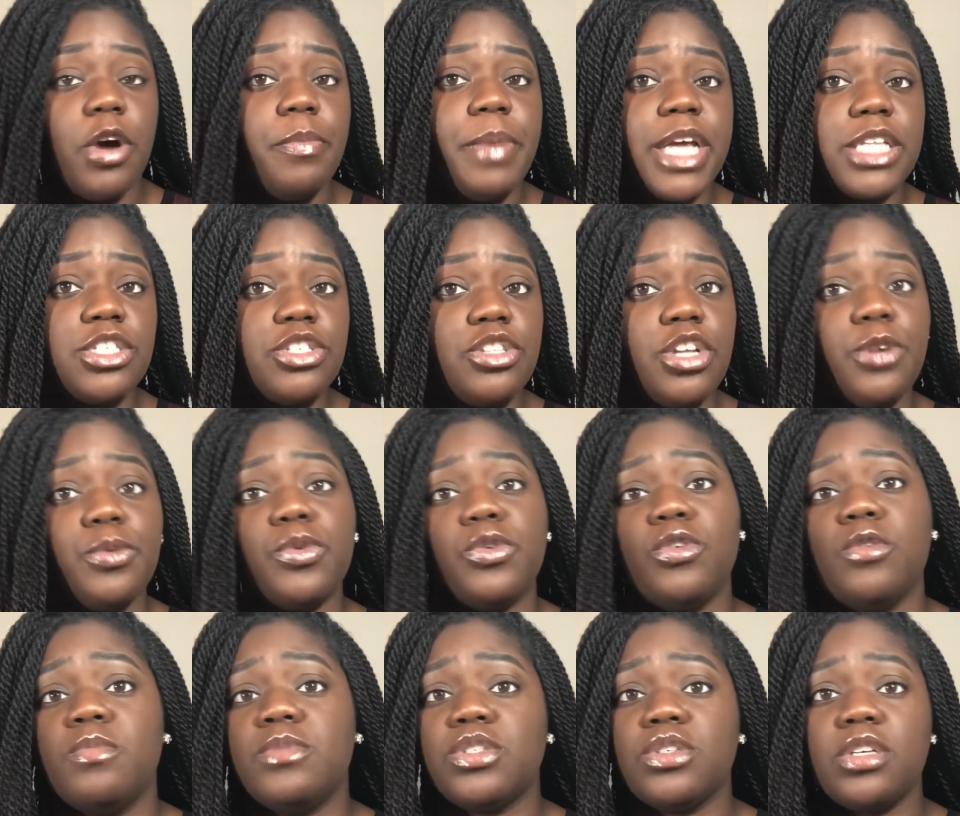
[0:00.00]
back to their
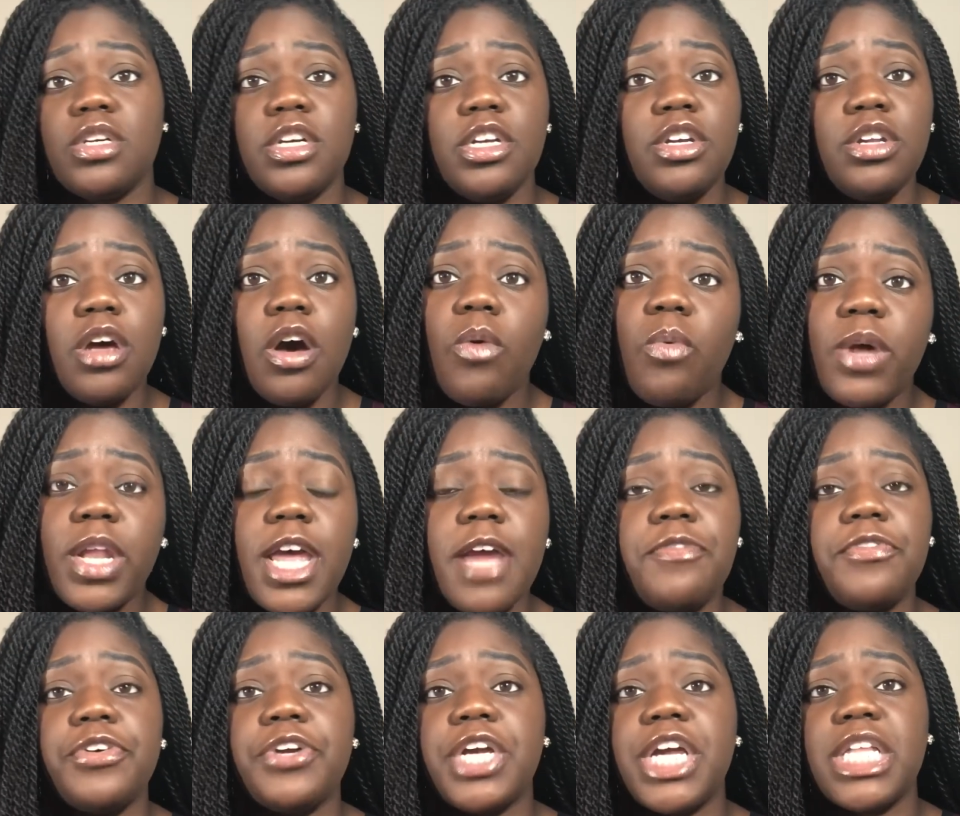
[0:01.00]
rooms or, you know,
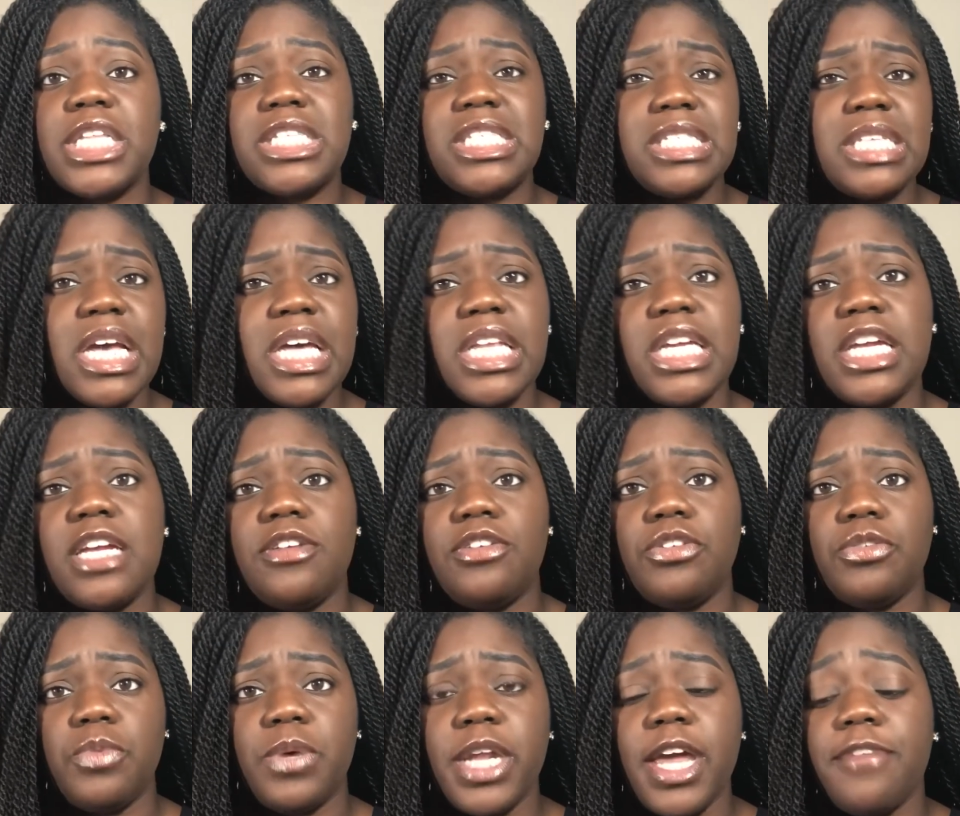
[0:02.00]
whatever, and study and
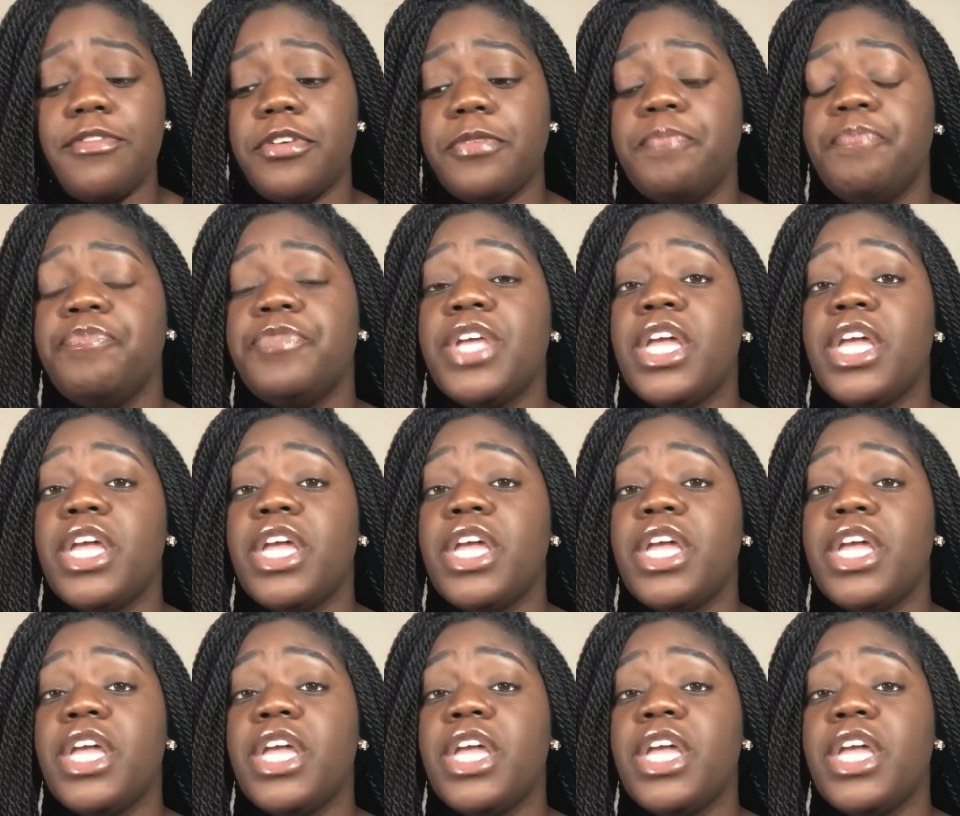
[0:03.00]
do whatever.